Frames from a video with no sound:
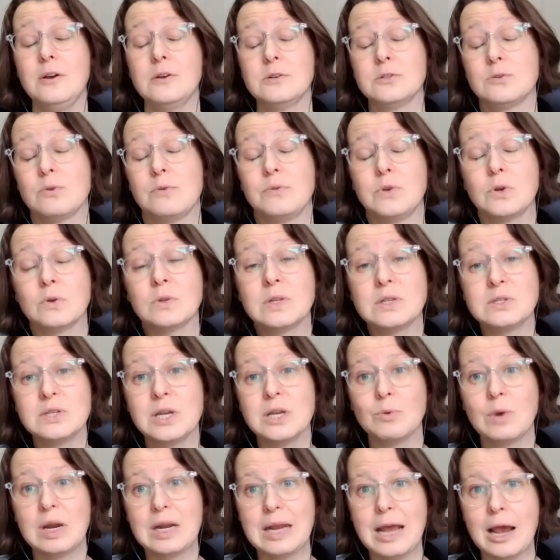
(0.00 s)
So if you're
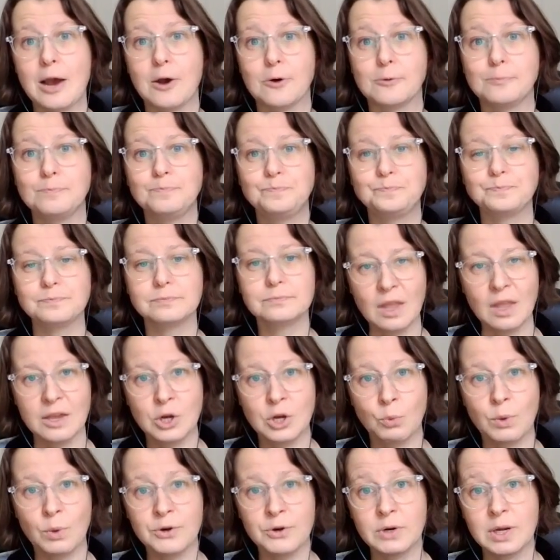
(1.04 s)
listening right now, and
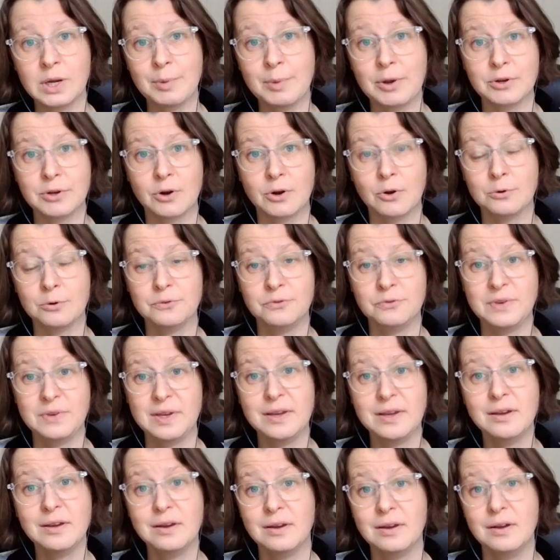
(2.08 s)
you're wondering about your own
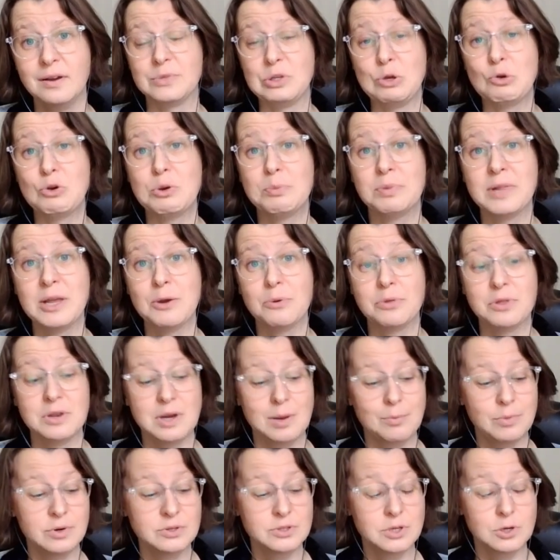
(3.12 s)
fee, you can play with the
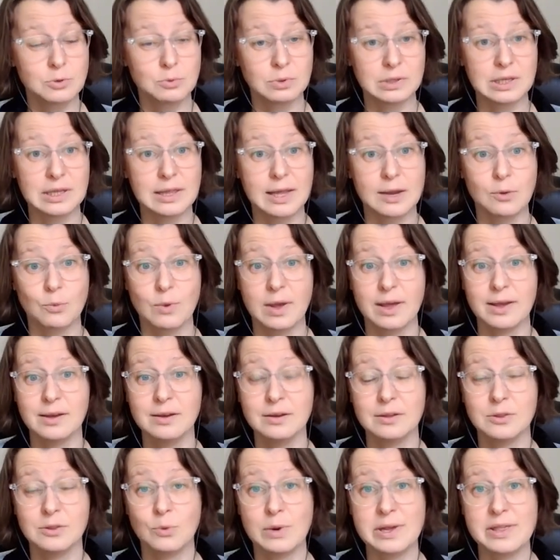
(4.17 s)
numbers in a really light
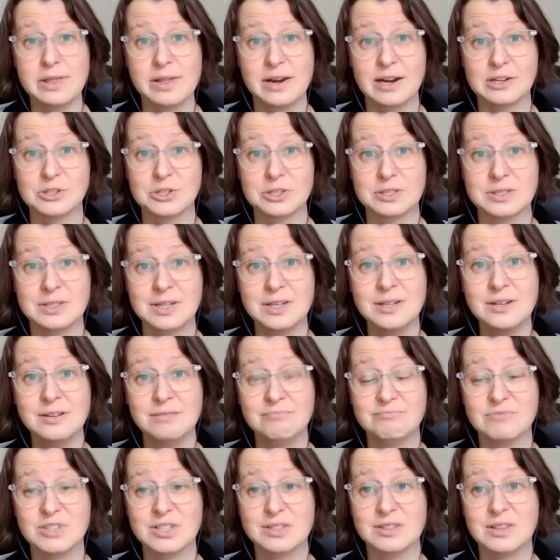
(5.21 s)
way in the way that I just did.
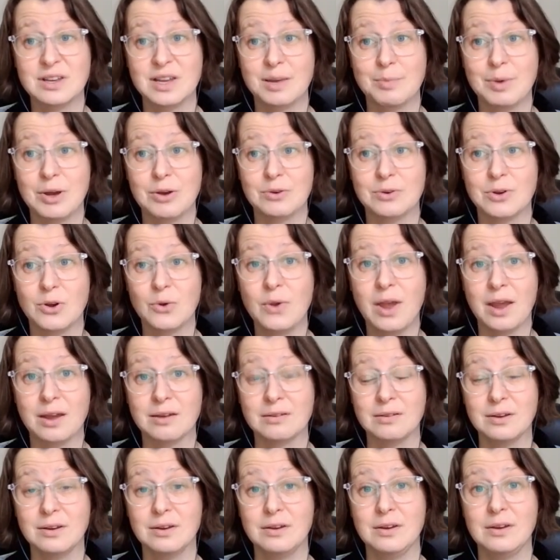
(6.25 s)
Just think about,
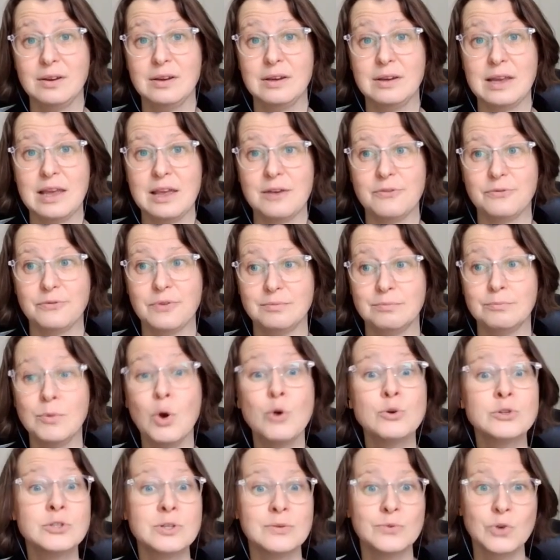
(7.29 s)
okay, if
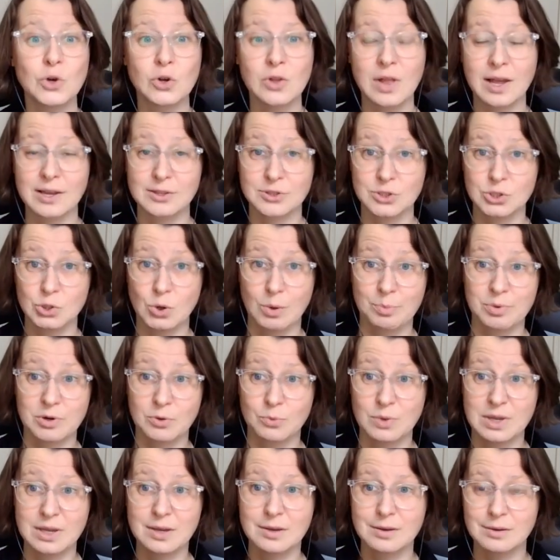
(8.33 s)
most of your clients show up in a
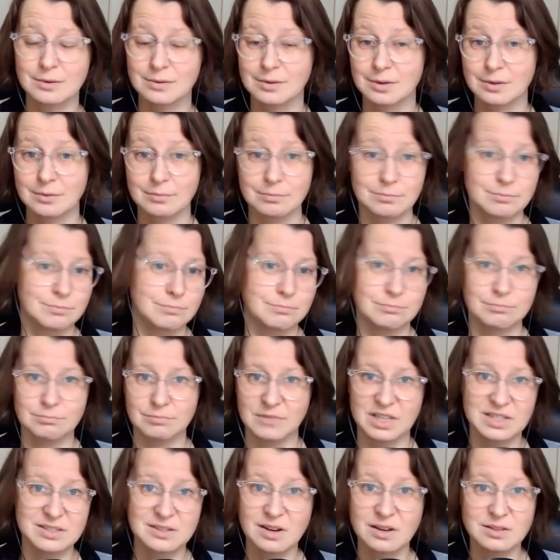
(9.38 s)
week,
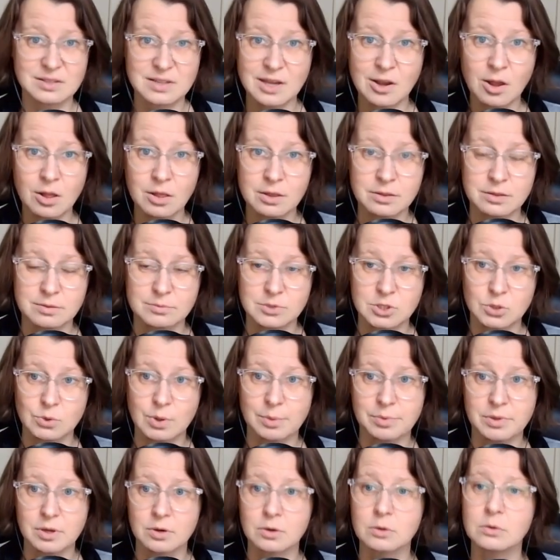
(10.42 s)
let's not say all of them show
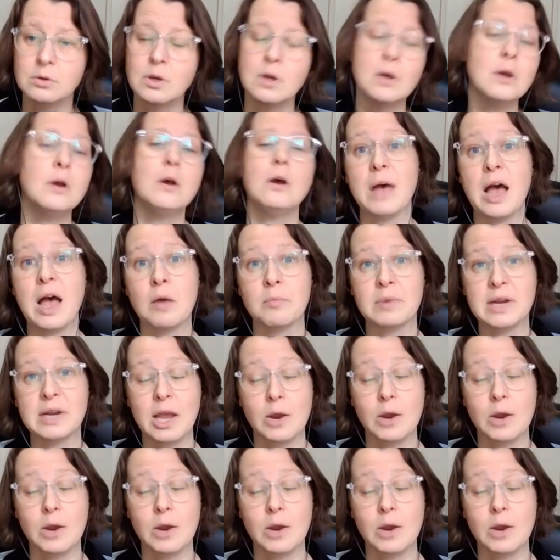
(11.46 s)
up though, how many